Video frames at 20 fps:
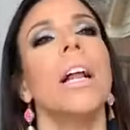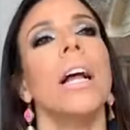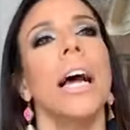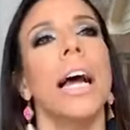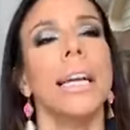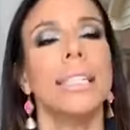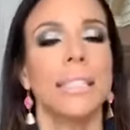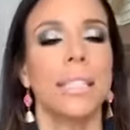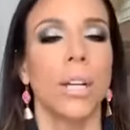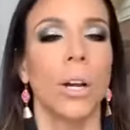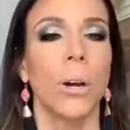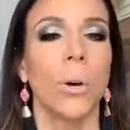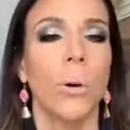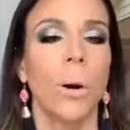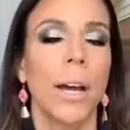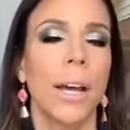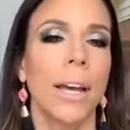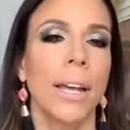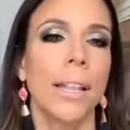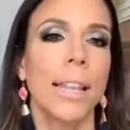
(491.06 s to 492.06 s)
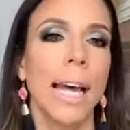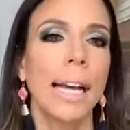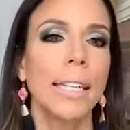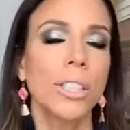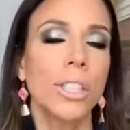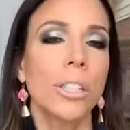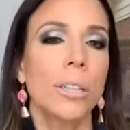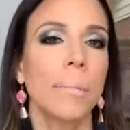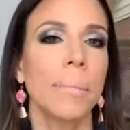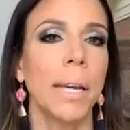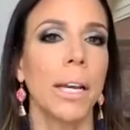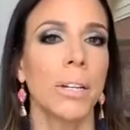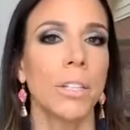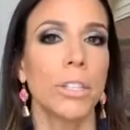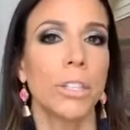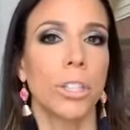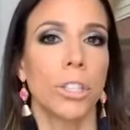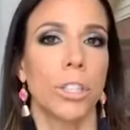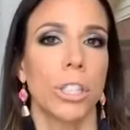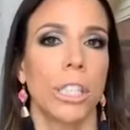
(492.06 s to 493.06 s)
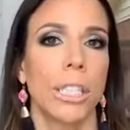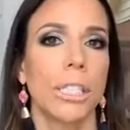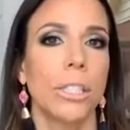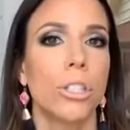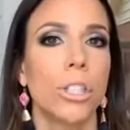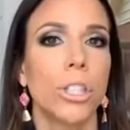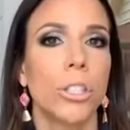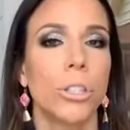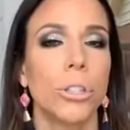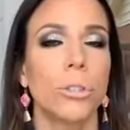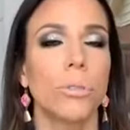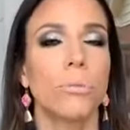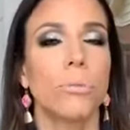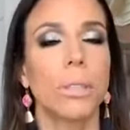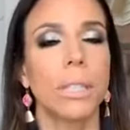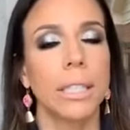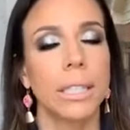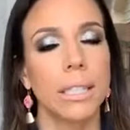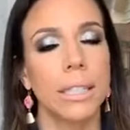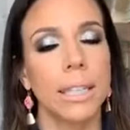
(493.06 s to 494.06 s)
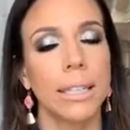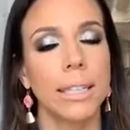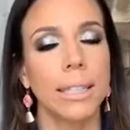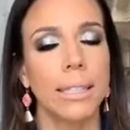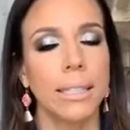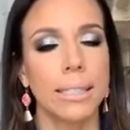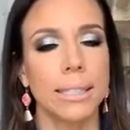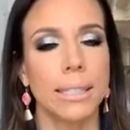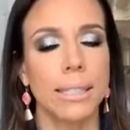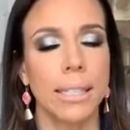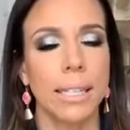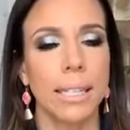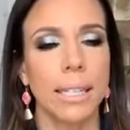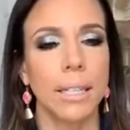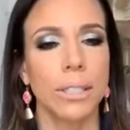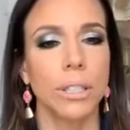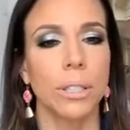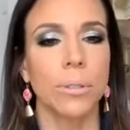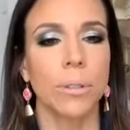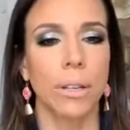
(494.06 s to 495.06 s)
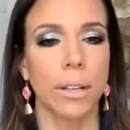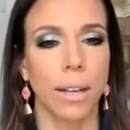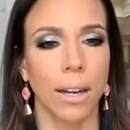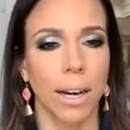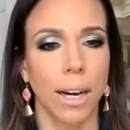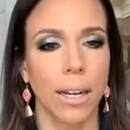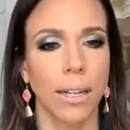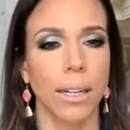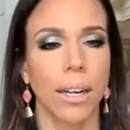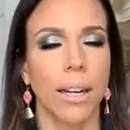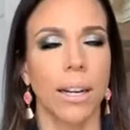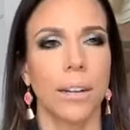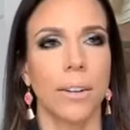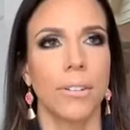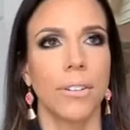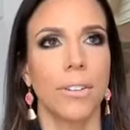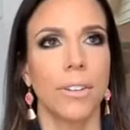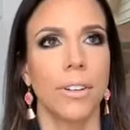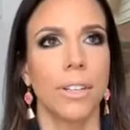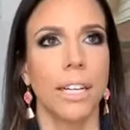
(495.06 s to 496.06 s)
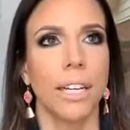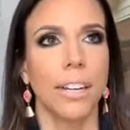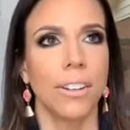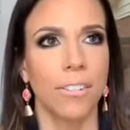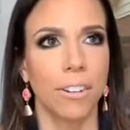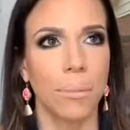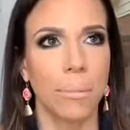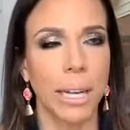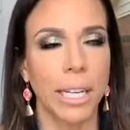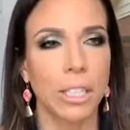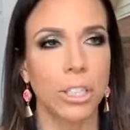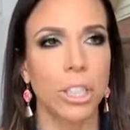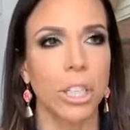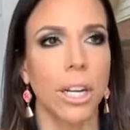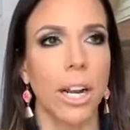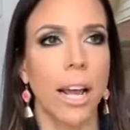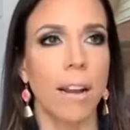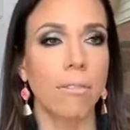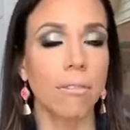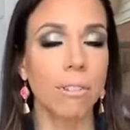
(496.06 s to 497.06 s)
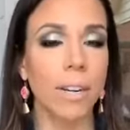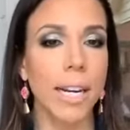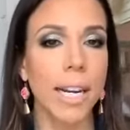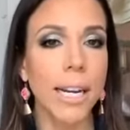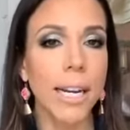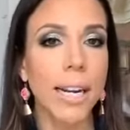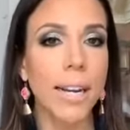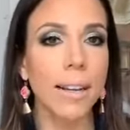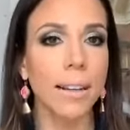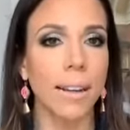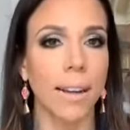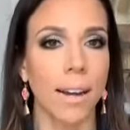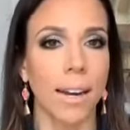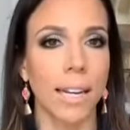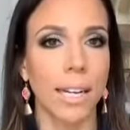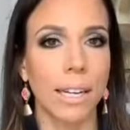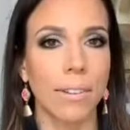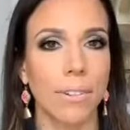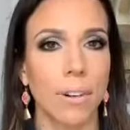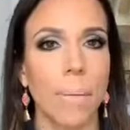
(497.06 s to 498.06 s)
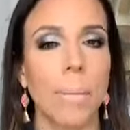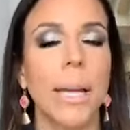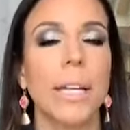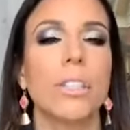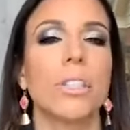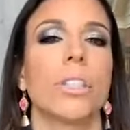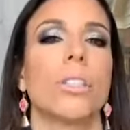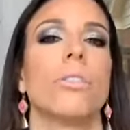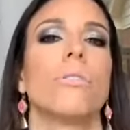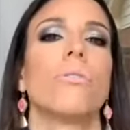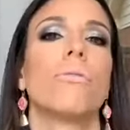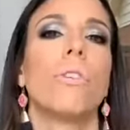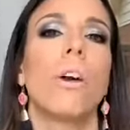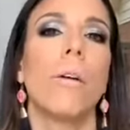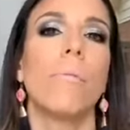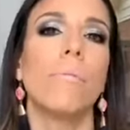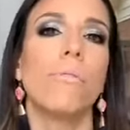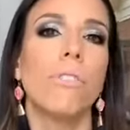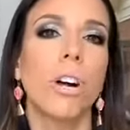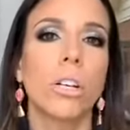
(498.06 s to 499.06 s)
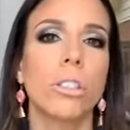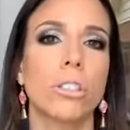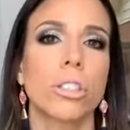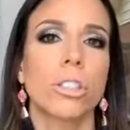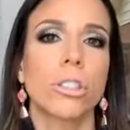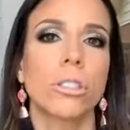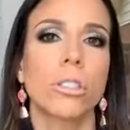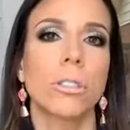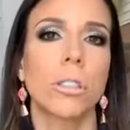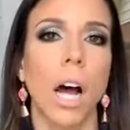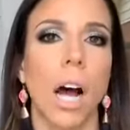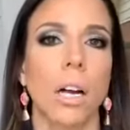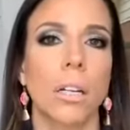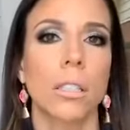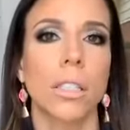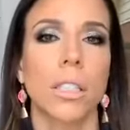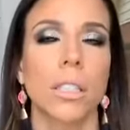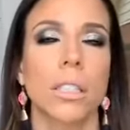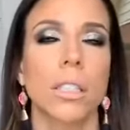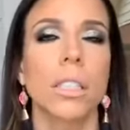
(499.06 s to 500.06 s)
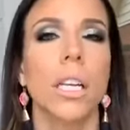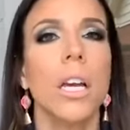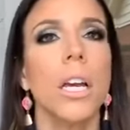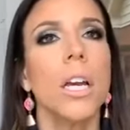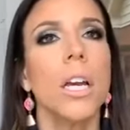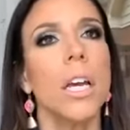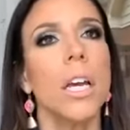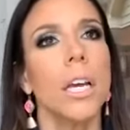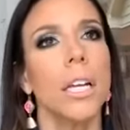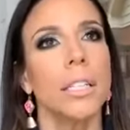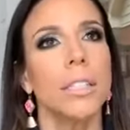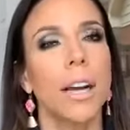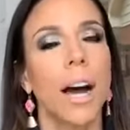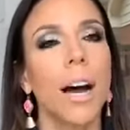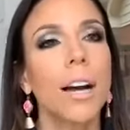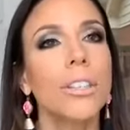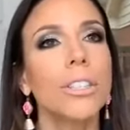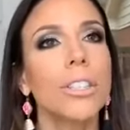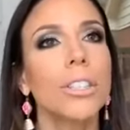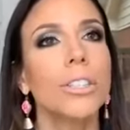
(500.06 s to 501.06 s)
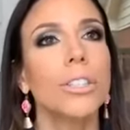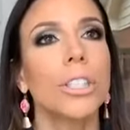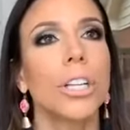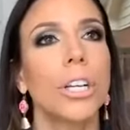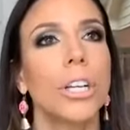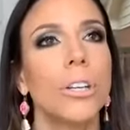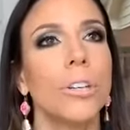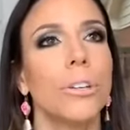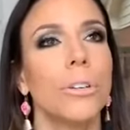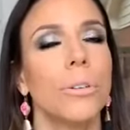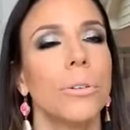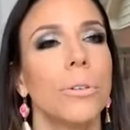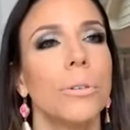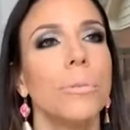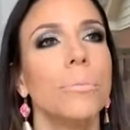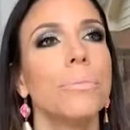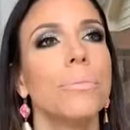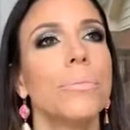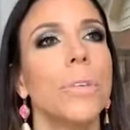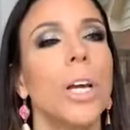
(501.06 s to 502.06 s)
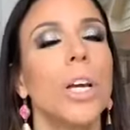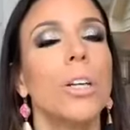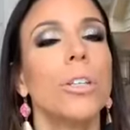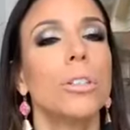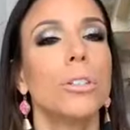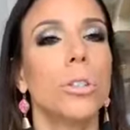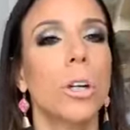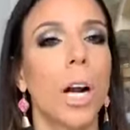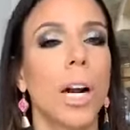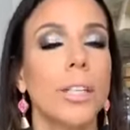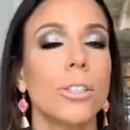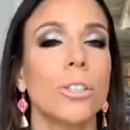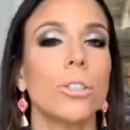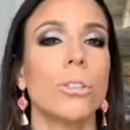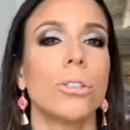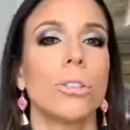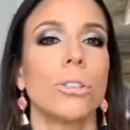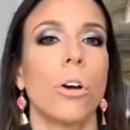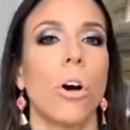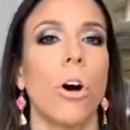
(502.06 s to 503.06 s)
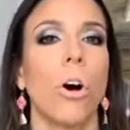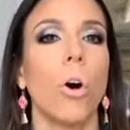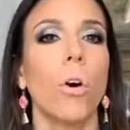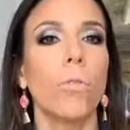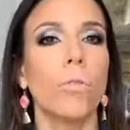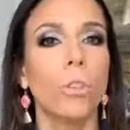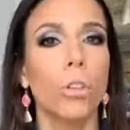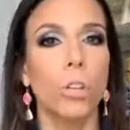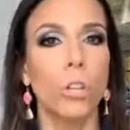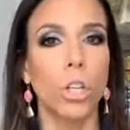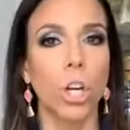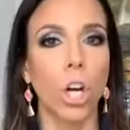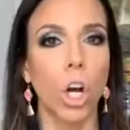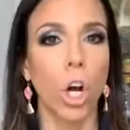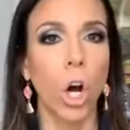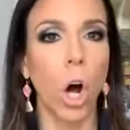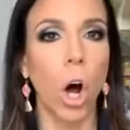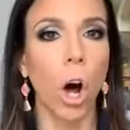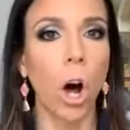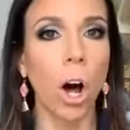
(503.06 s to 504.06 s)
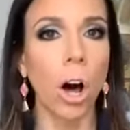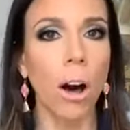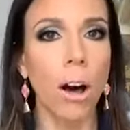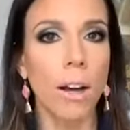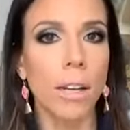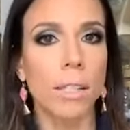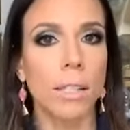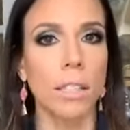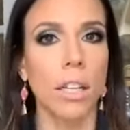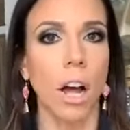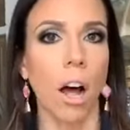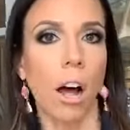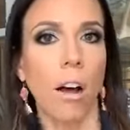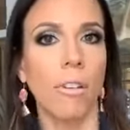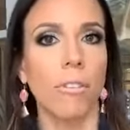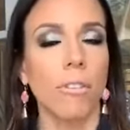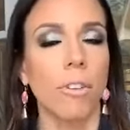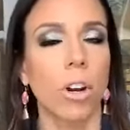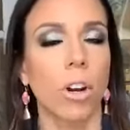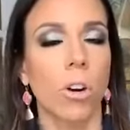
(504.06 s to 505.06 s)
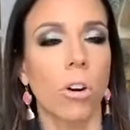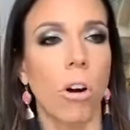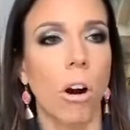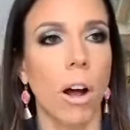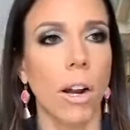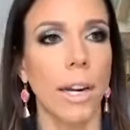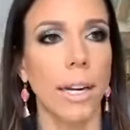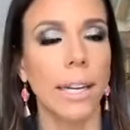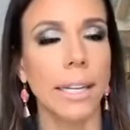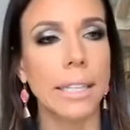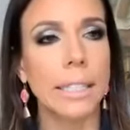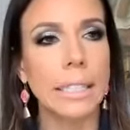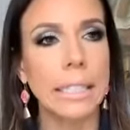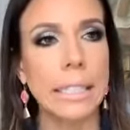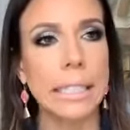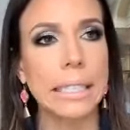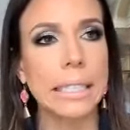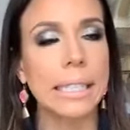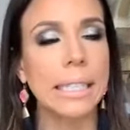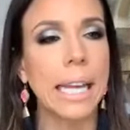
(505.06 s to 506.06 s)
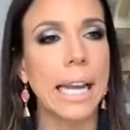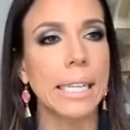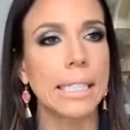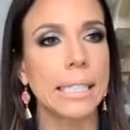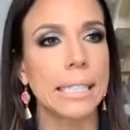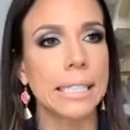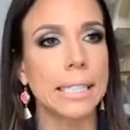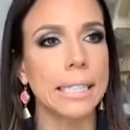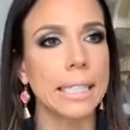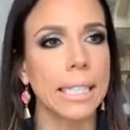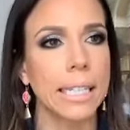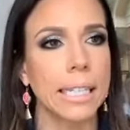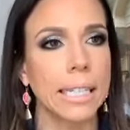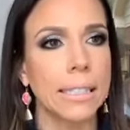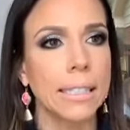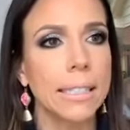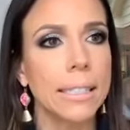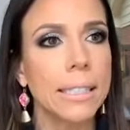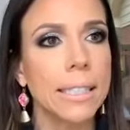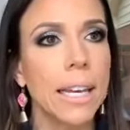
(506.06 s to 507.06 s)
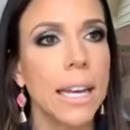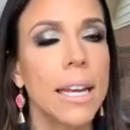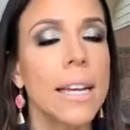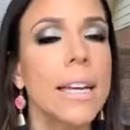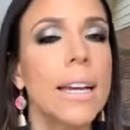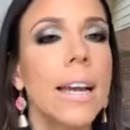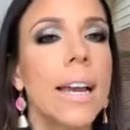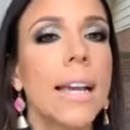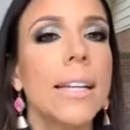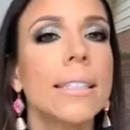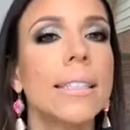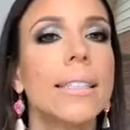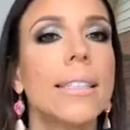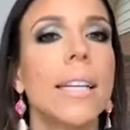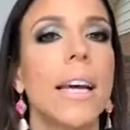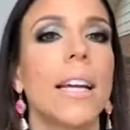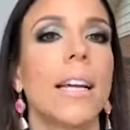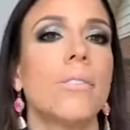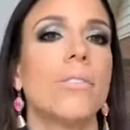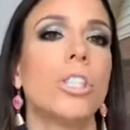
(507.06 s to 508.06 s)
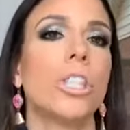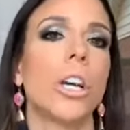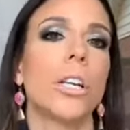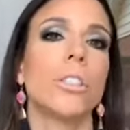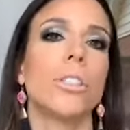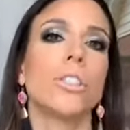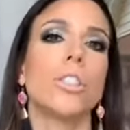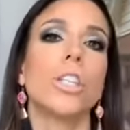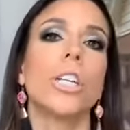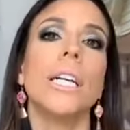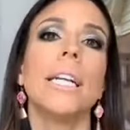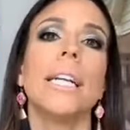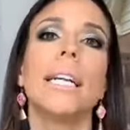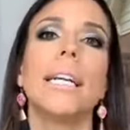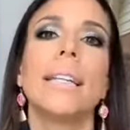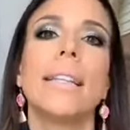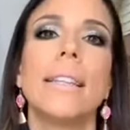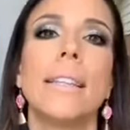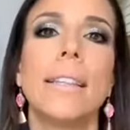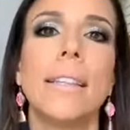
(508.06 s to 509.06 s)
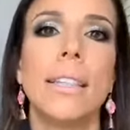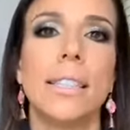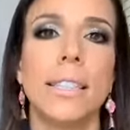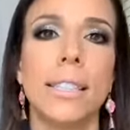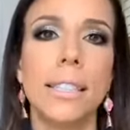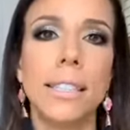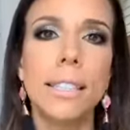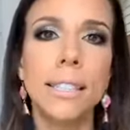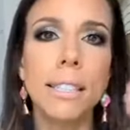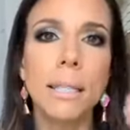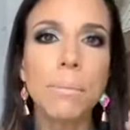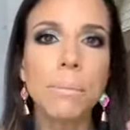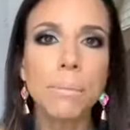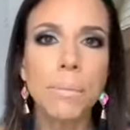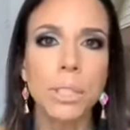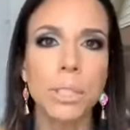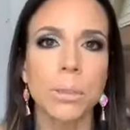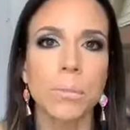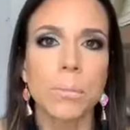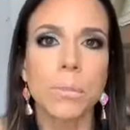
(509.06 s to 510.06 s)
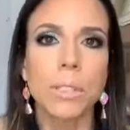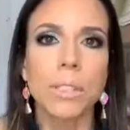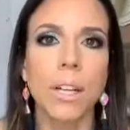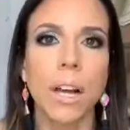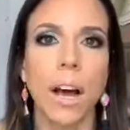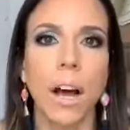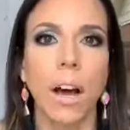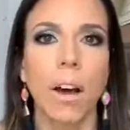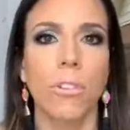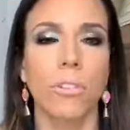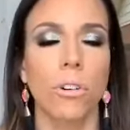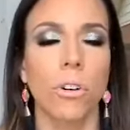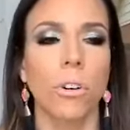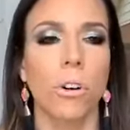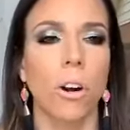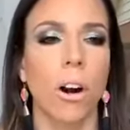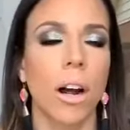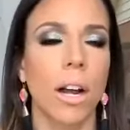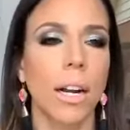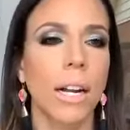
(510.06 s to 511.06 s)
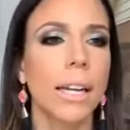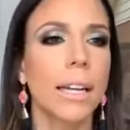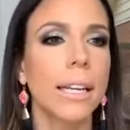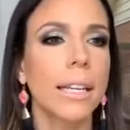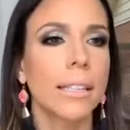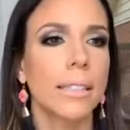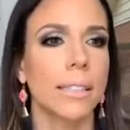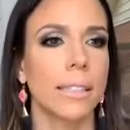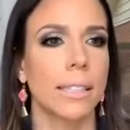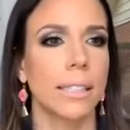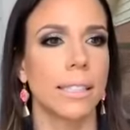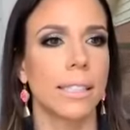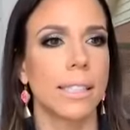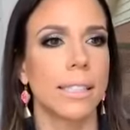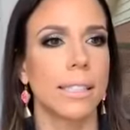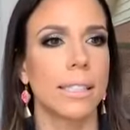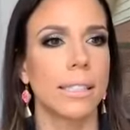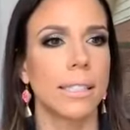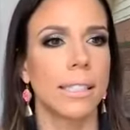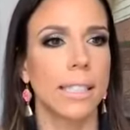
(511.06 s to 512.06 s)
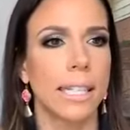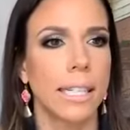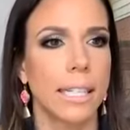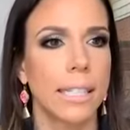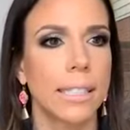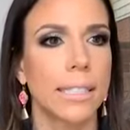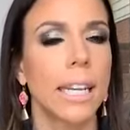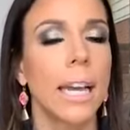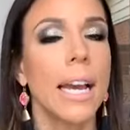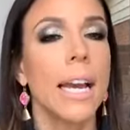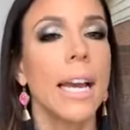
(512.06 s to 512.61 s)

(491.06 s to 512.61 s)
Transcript: And so that took me on a journey to really listening to a lot of information and reading a lot of information from functional doctors. Doctors who try to solve the cause of chronic illness and disease instead of just treating the symptoms of chronic illness and disease.